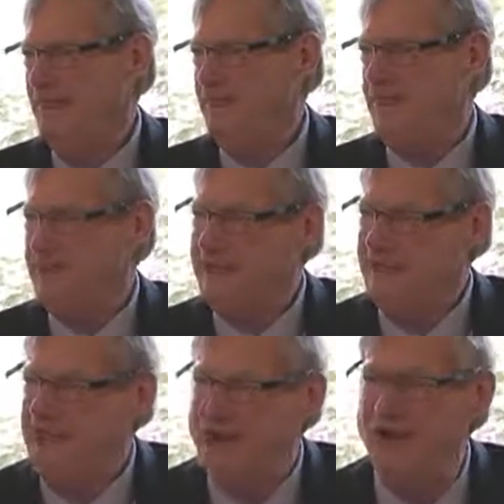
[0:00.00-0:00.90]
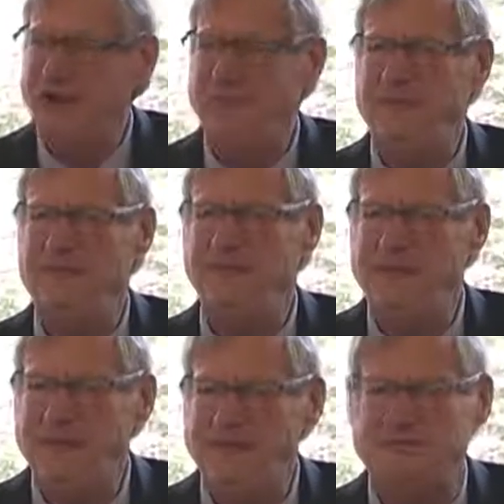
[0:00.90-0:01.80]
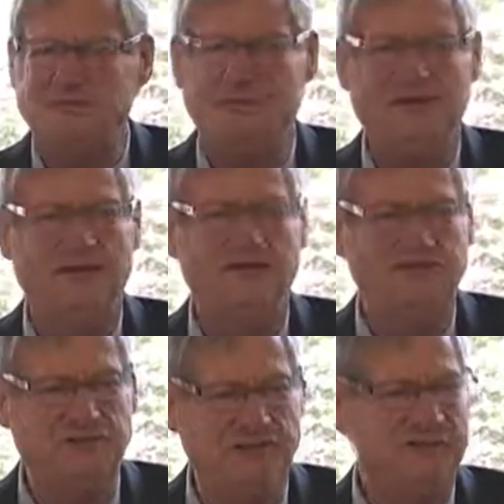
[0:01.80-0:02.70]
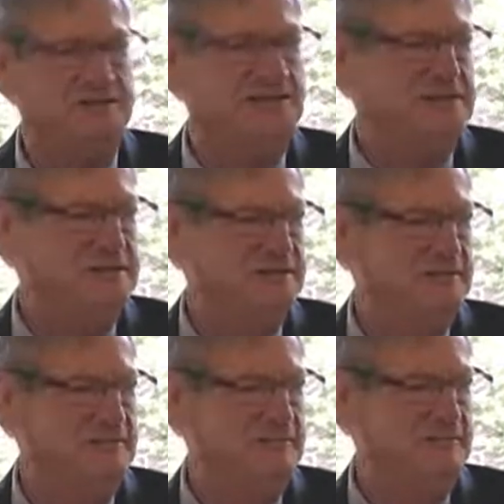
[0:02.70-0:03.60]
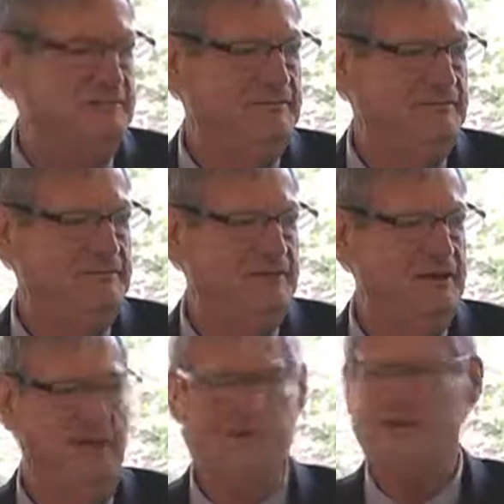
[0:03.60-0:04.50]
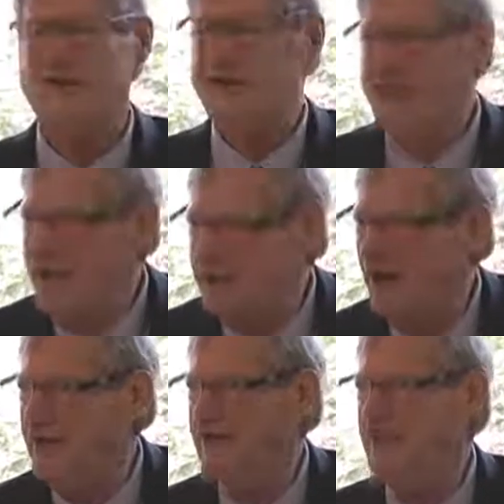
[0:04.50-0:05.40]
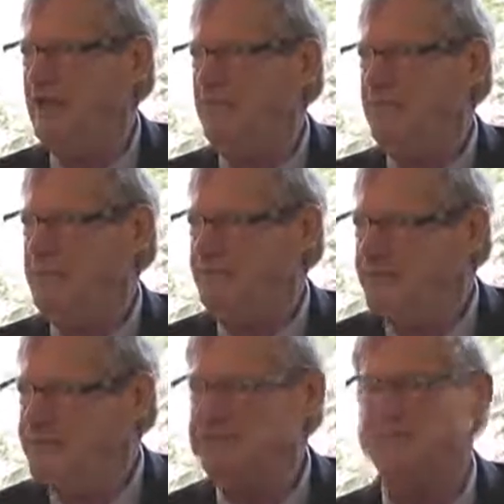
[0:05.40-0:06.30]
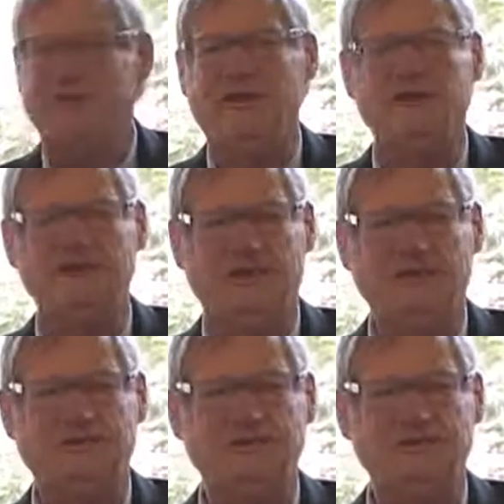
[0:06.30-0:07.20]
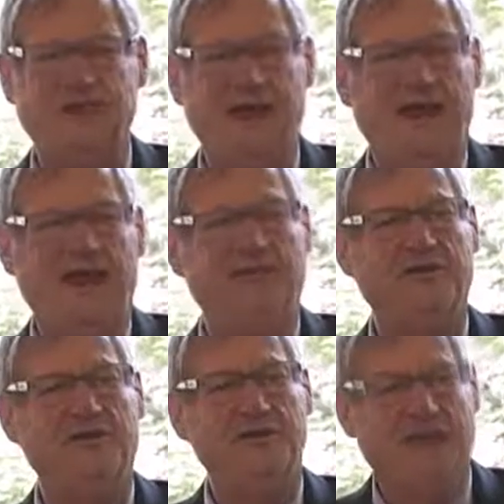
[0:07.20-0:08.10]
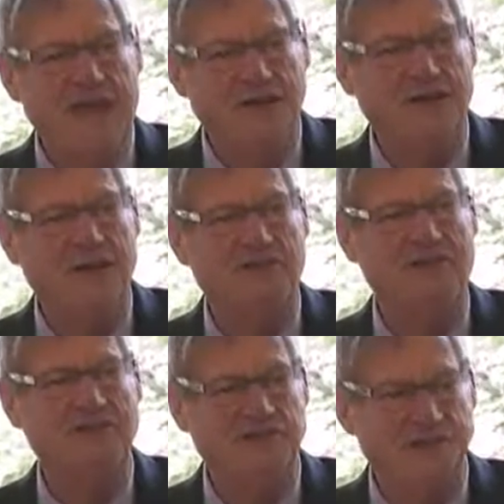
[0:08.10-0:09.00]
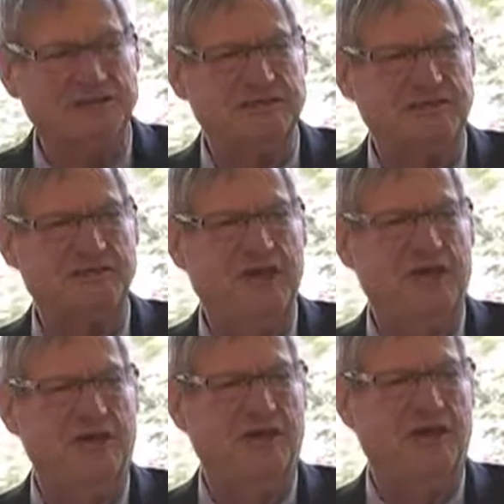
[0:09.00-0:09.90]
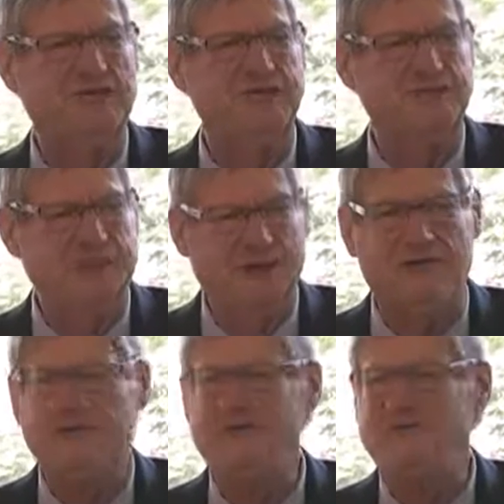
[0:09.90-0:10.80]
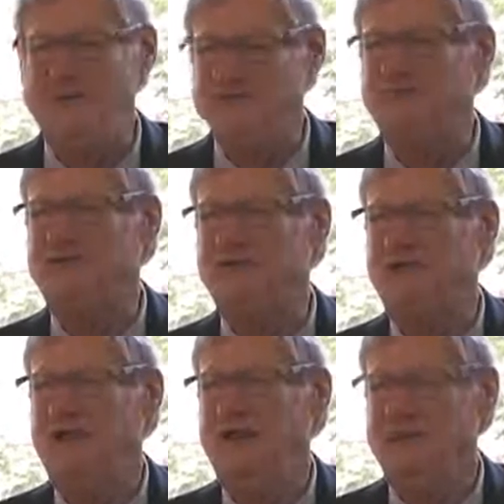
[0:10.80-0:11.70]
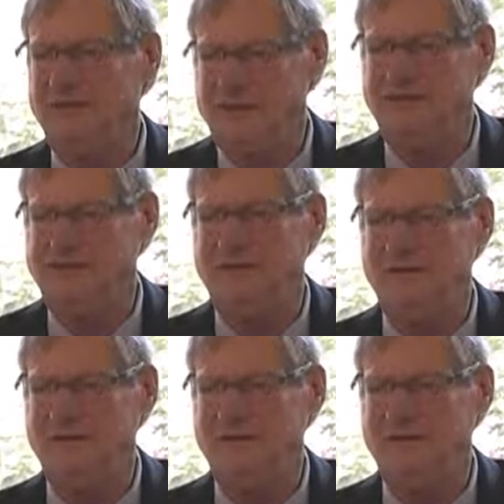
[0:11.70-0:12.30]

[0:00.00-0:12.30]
But there cannot be peace without justice. There cannot be peace without justice, and there cannot be justice without sacrificial love.